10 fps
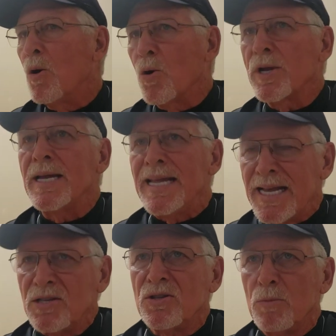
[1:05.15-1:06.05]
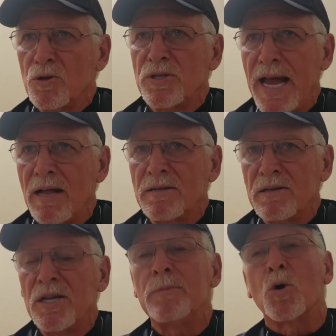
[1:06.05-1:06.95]
Oregon is the most
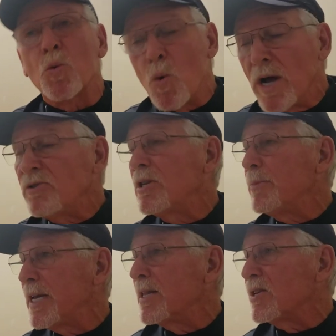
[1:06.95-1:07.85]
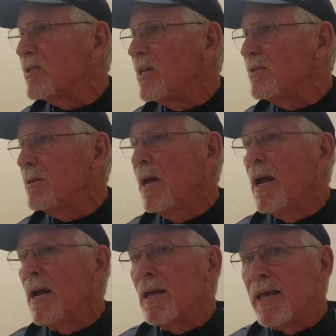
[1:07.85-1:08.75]
talented team, or was to begin the season.
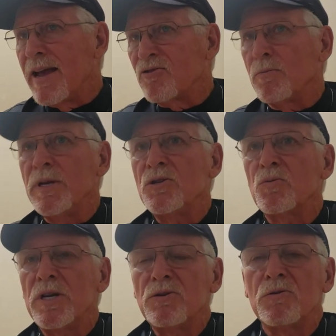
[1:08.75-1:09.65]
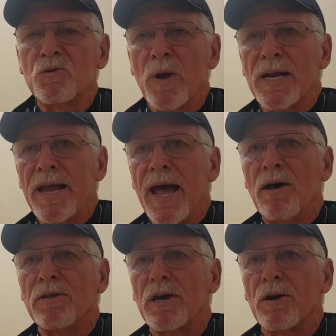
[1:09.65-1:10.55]
They have some injury issues right
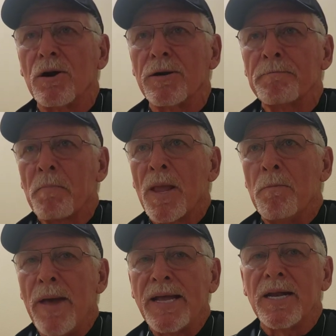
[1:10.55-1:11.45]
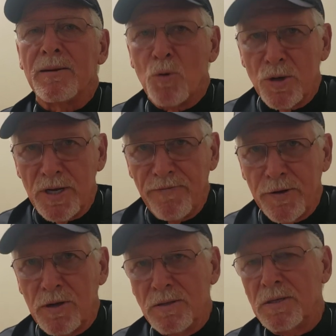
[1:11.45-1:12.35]
now that are making it more
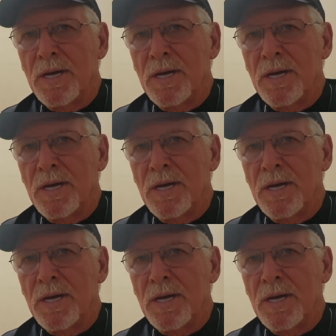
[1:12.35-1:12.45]
difficult.